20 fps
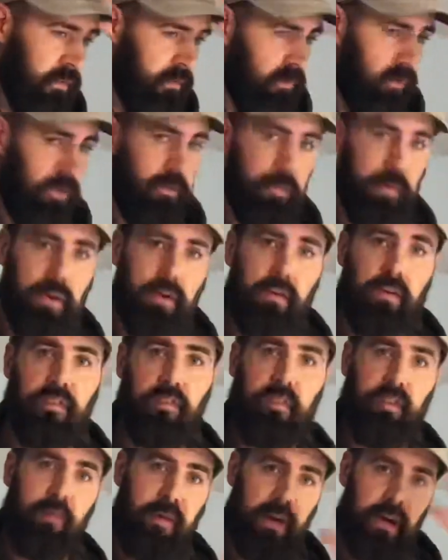no buckles
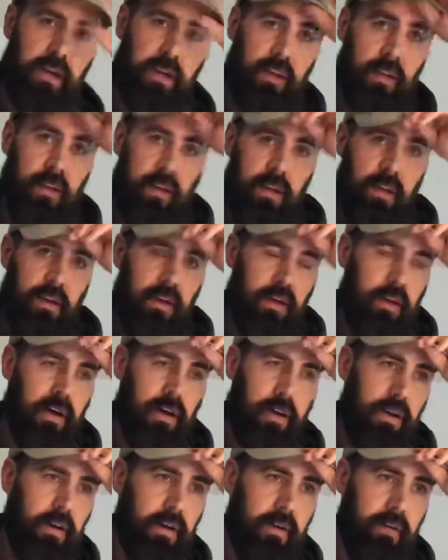in the back.
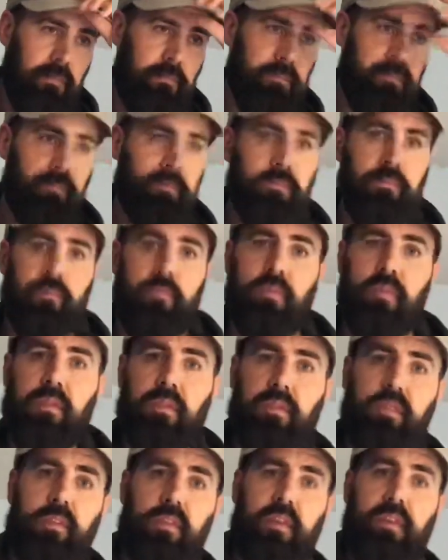
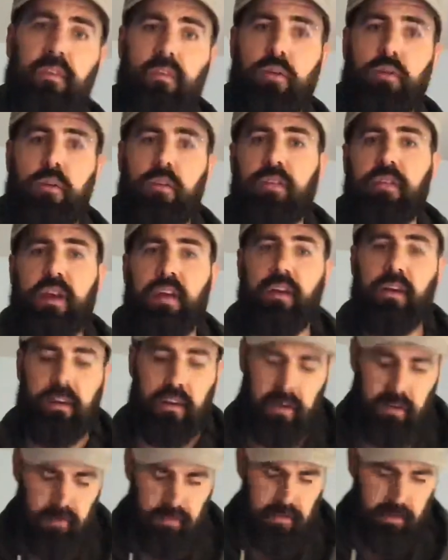Gorin's kind of
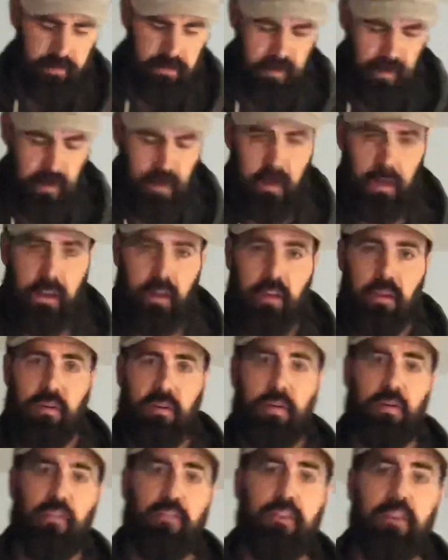nice.
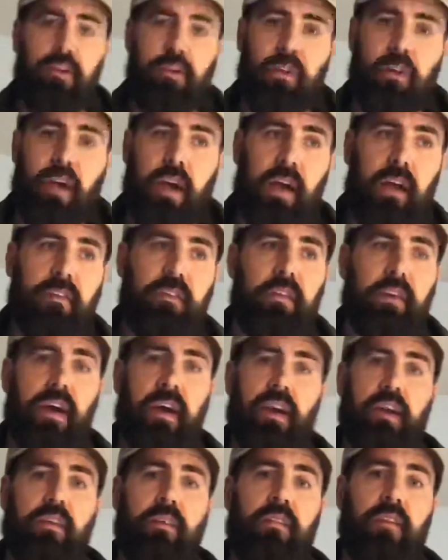If you know your hat
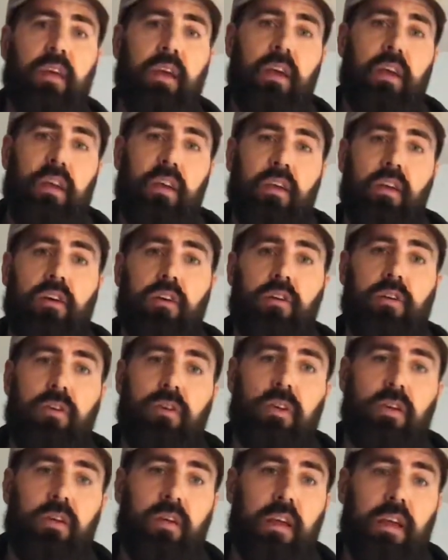size, you go
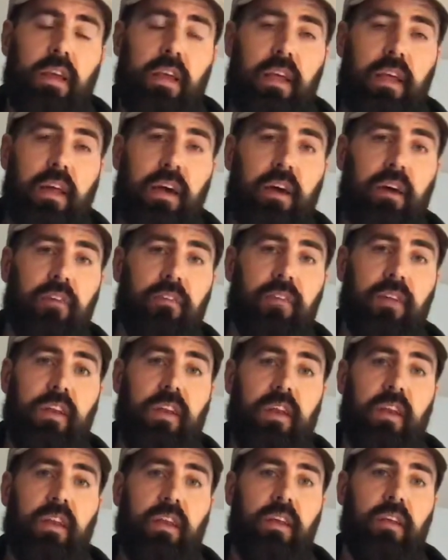to get a
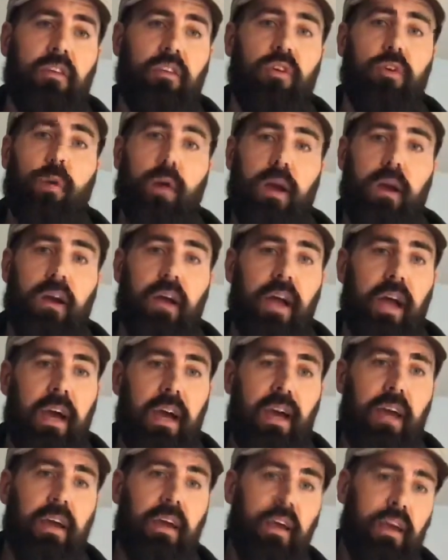fitted New Era
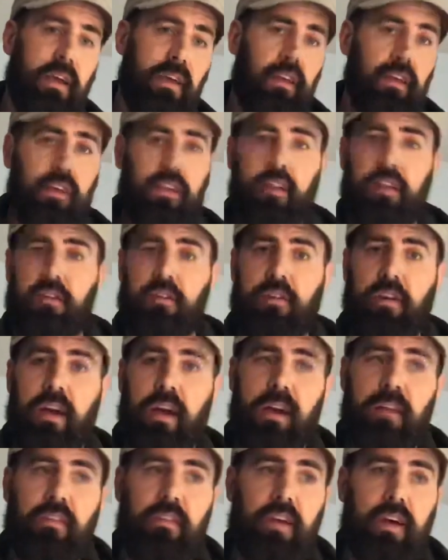hat. You learn your
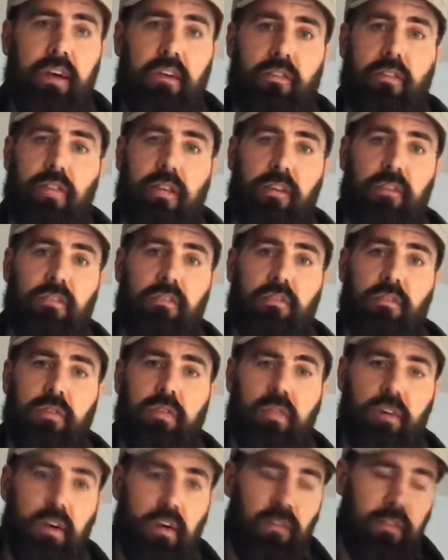hat size. You can just
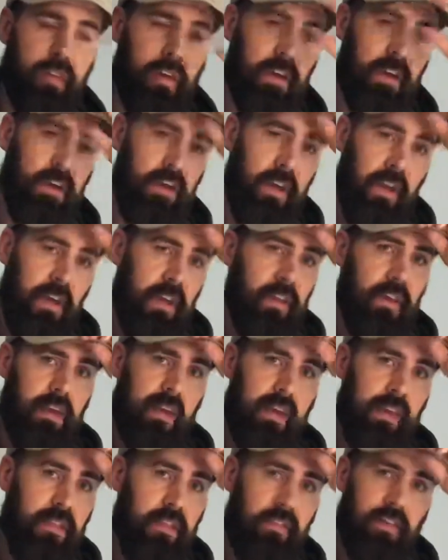order offline. I
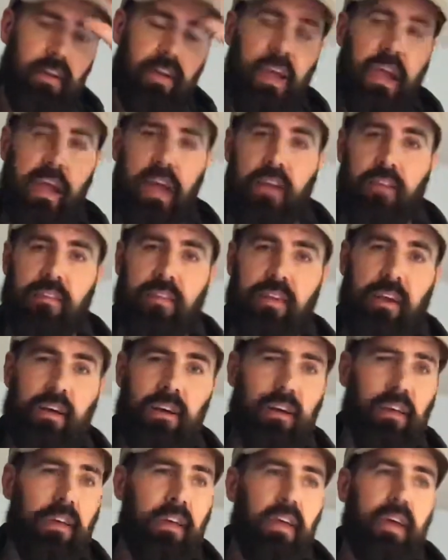got this on a hat
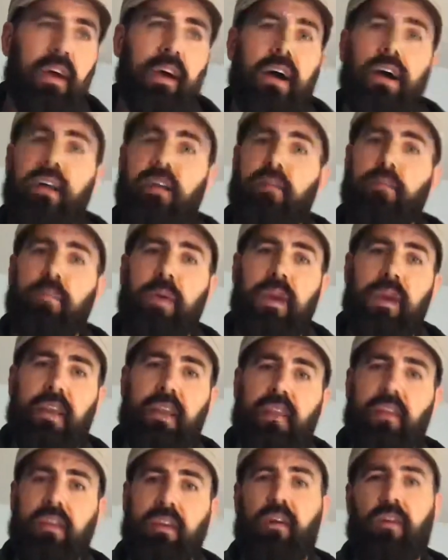sale. I didn't pay
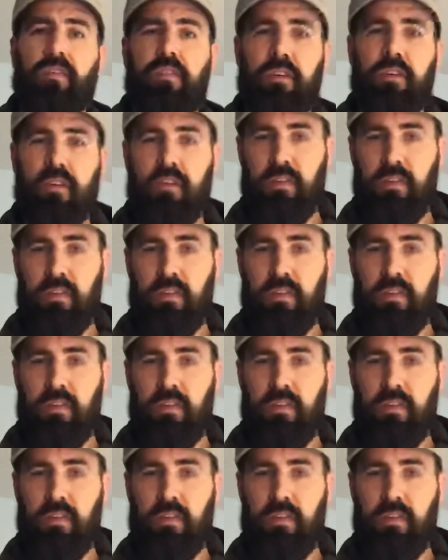anything over